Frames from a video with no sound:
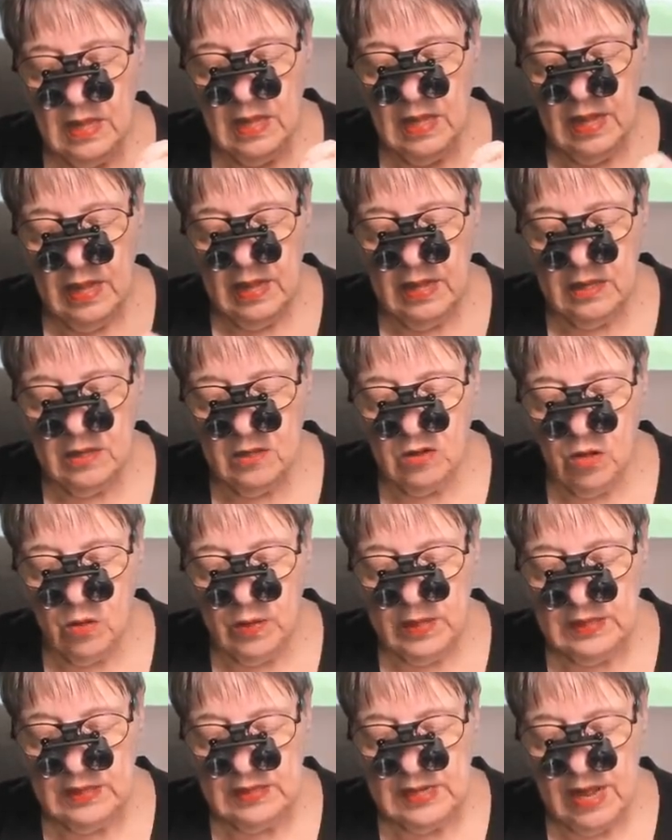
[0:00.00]
and
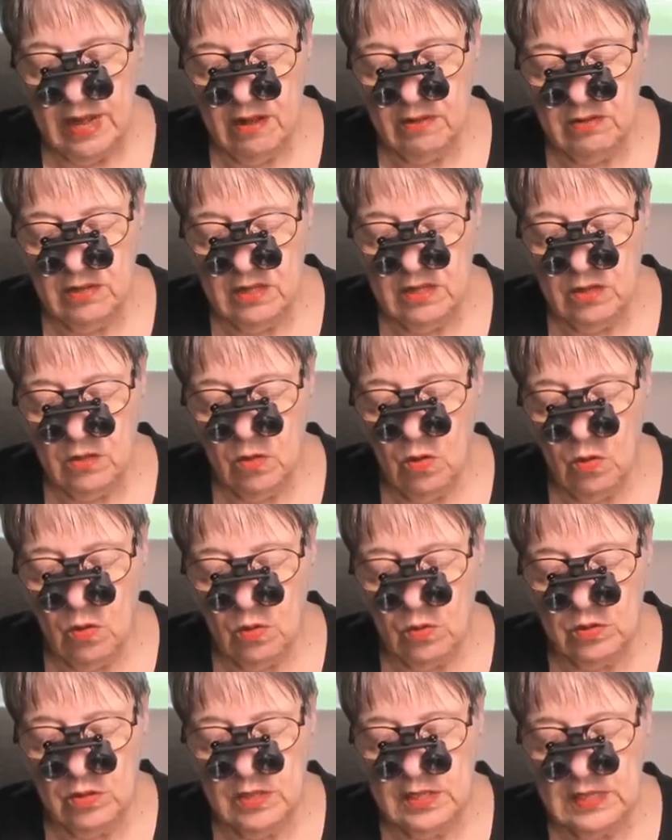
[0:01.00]
going down in the
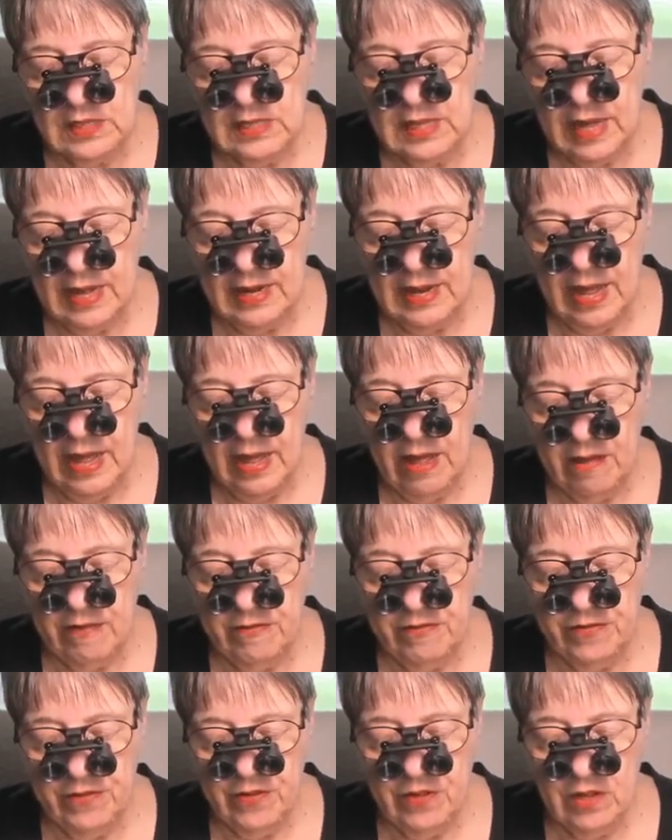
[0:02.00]
holes that
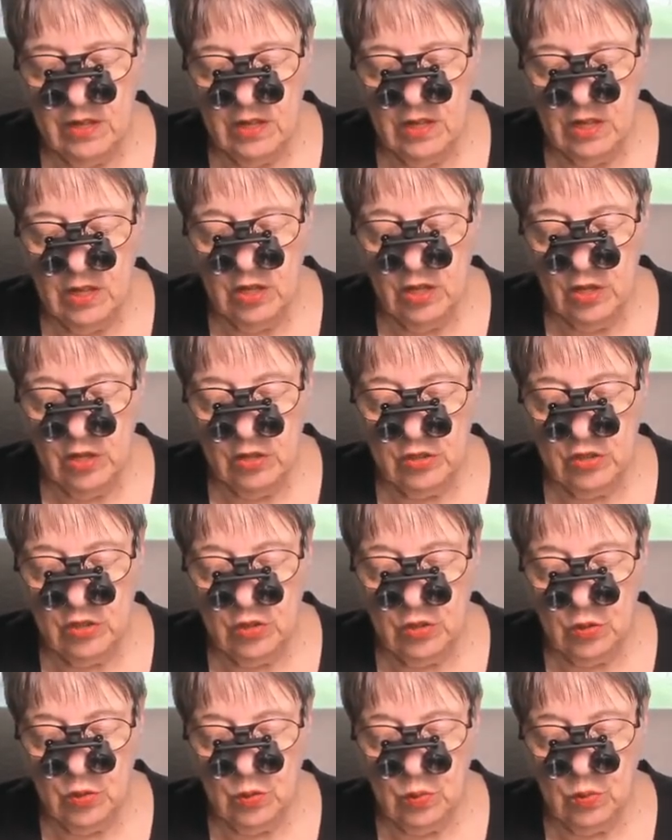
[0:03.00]
have
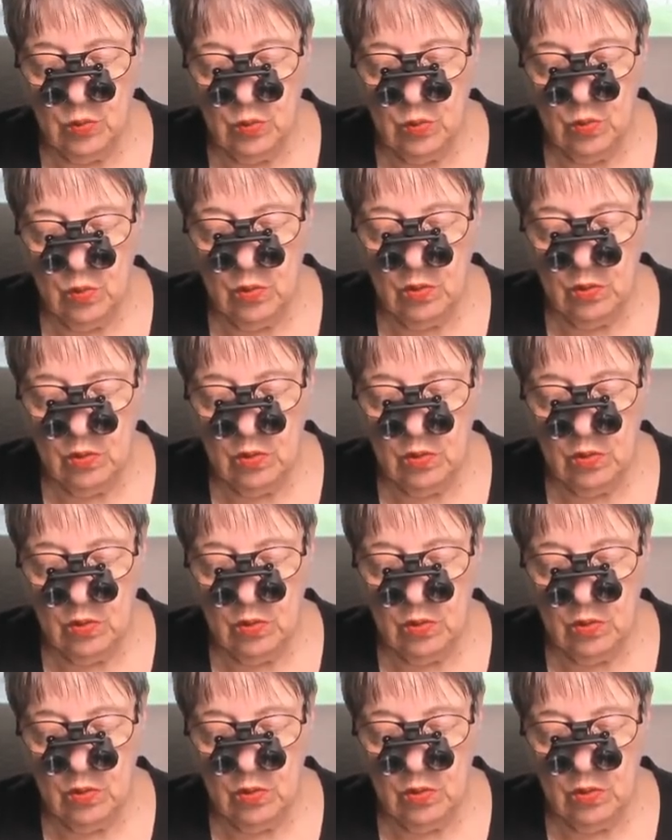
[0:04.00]
two